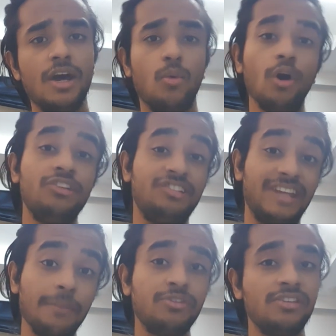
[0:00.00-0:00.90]
What
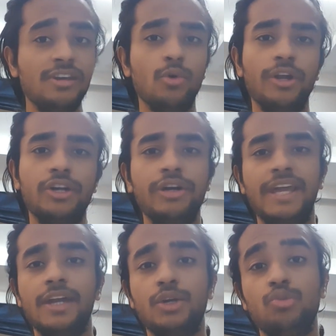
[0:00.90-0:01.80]
steps is he going to
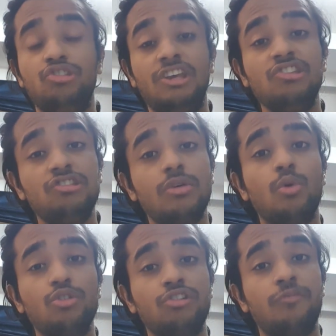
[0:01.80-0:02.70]
take to change the
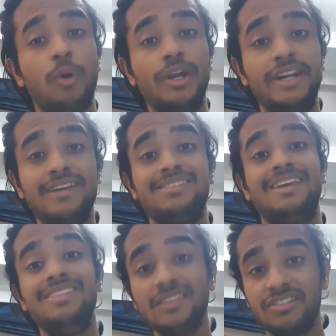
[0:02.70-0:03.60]
course of politics
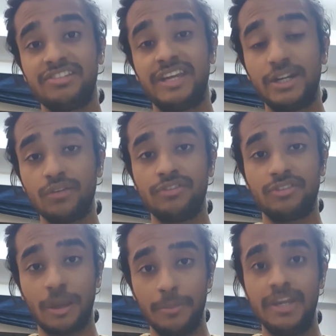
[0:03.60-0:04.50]
in the state of
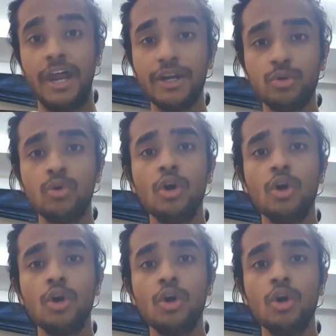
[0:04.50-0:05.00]
Tamil Nadu?